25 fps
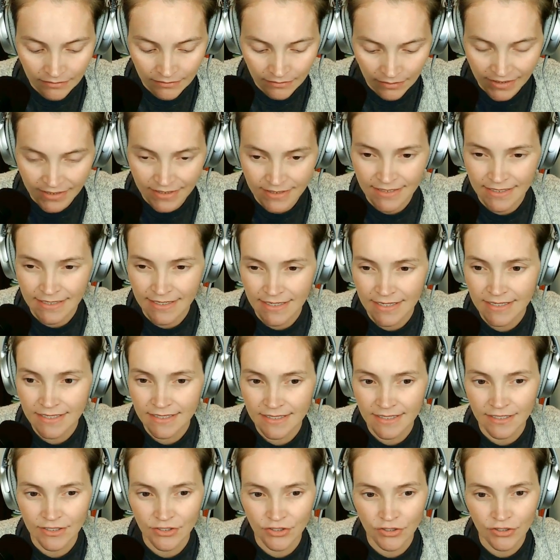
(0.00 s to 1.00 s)
the
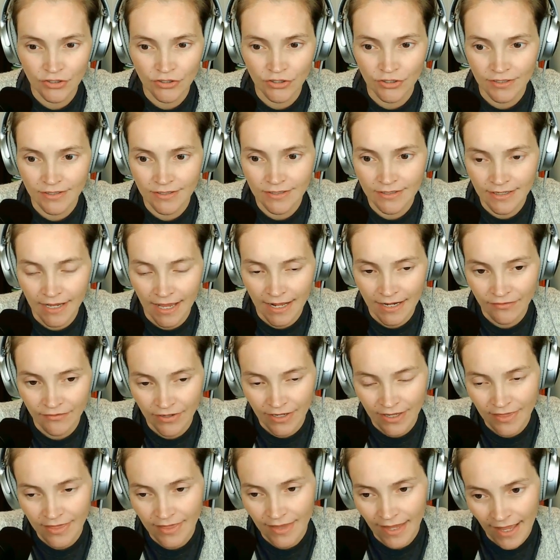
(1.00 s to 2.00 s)
disease is just kind of
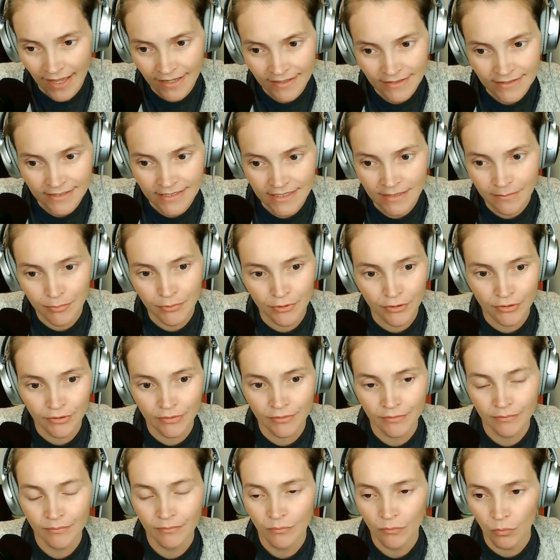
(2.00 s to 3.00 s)
in that
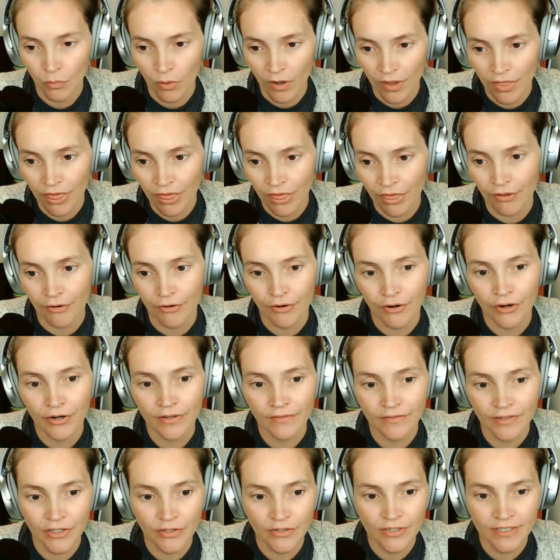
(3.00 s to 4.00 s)
deeper
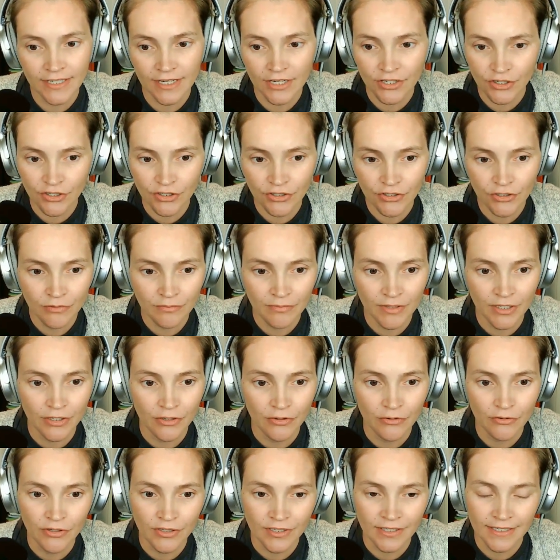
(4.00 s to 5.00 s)
one-third of the eustachian tube
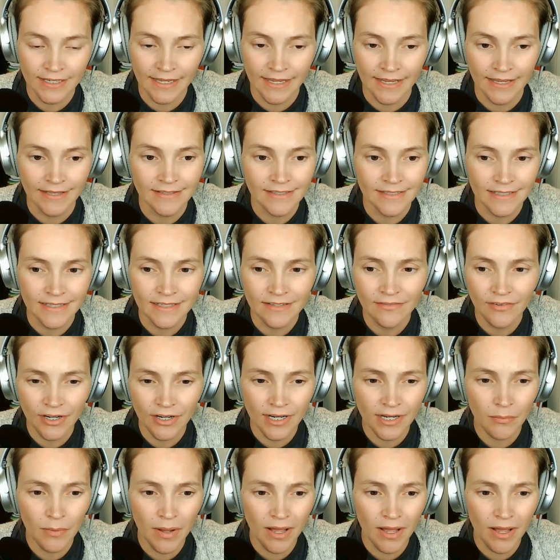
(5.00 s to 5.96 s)
that you just can't see very